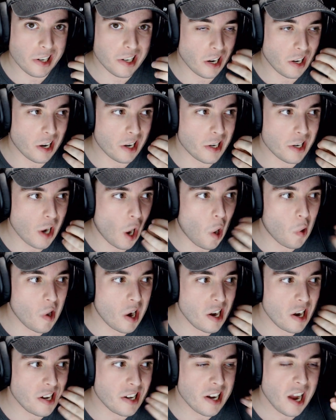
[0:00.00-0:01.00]
So there's
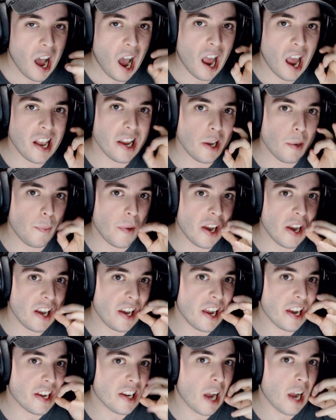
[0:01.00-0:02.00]
always a little bit
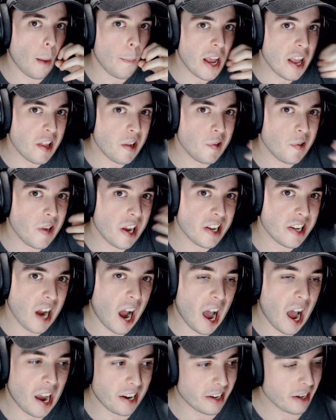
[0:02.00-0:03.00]
of this coming through the
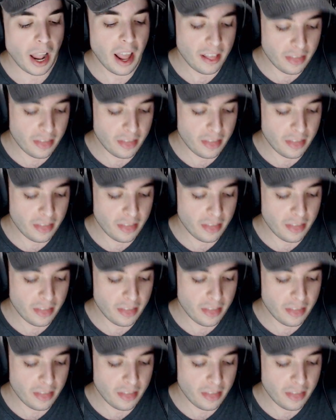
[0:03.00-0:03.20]
side.